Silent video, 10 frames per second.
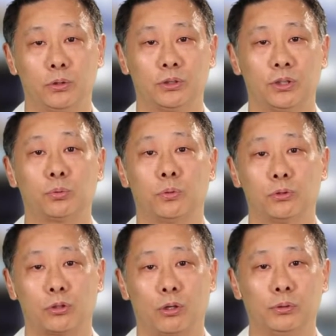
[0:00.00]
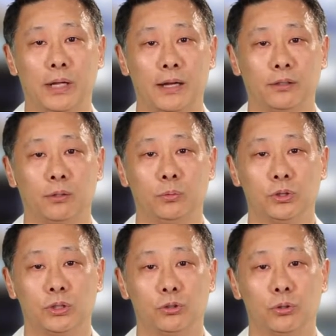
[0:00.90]
this will slow down the
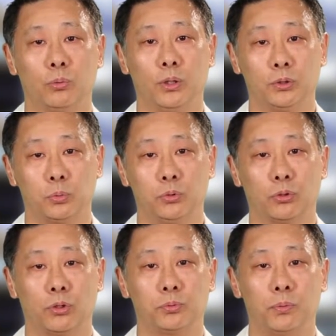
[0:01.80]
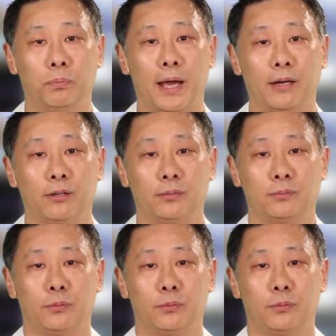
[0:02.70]
residual ridge resorption pattern.